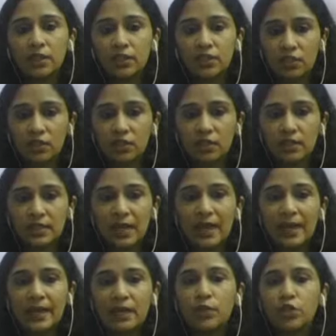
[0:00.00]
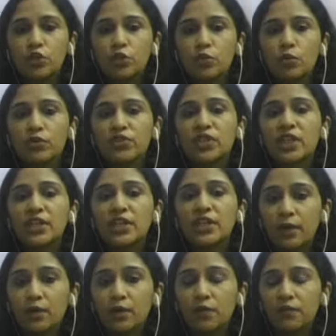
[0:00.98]
this slide, which shows the
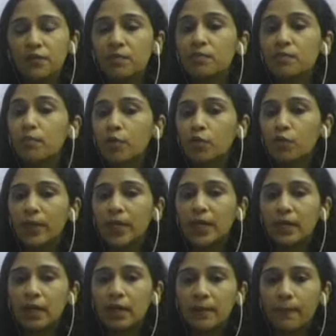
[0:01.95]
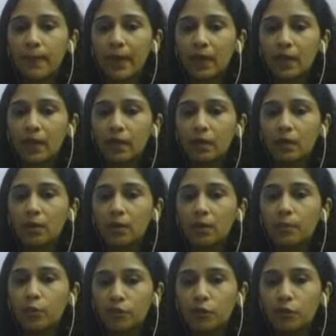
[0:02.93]
trend of improvement in our DPAC
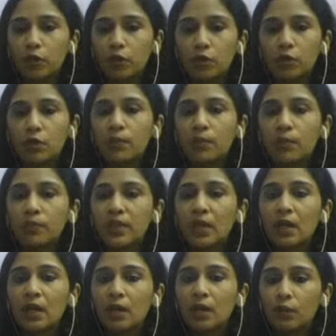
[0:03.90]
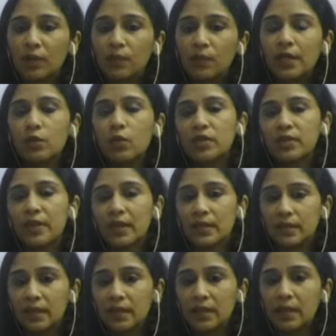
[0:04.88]
portfolio, we will note
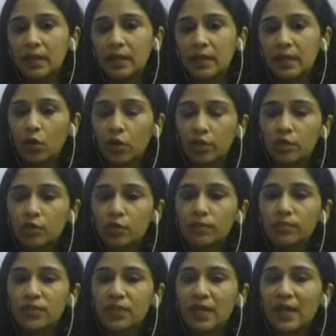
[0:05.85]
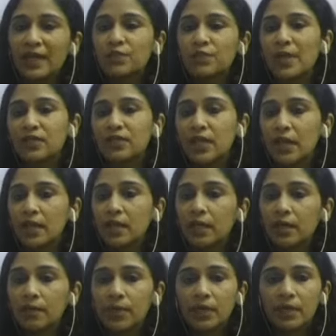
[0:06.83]
that the volumes as well as the
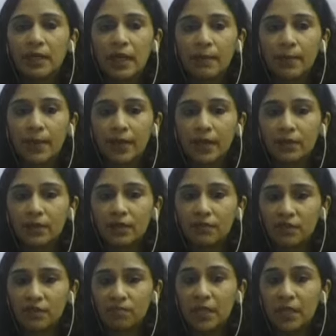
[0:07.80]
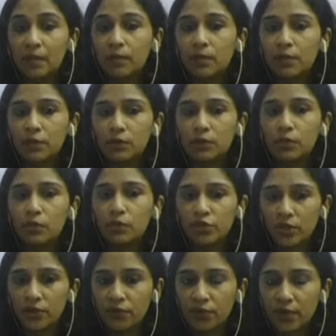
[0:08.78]
incremental EBITDA that we have been able to
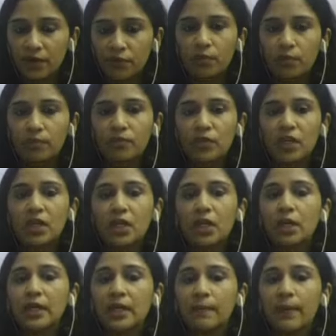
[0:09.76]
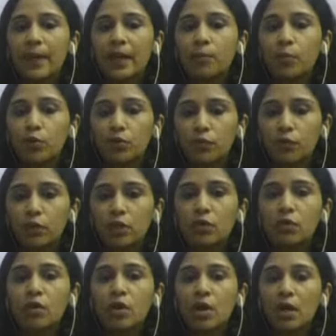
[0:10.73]
generate from the DPAC
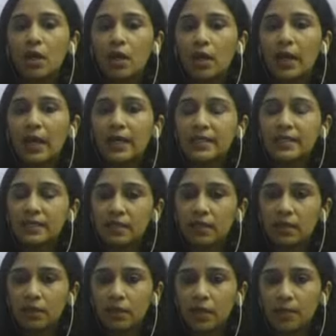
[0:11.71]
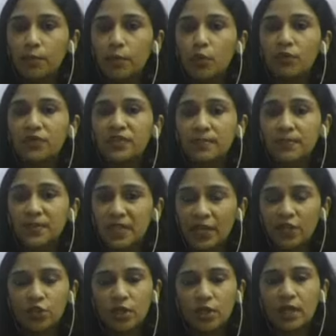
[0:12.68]
portfolio has improved
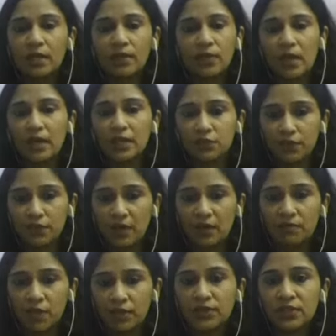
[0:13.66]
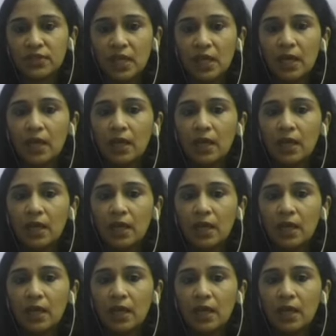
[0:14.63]
substantially in the last 5 years.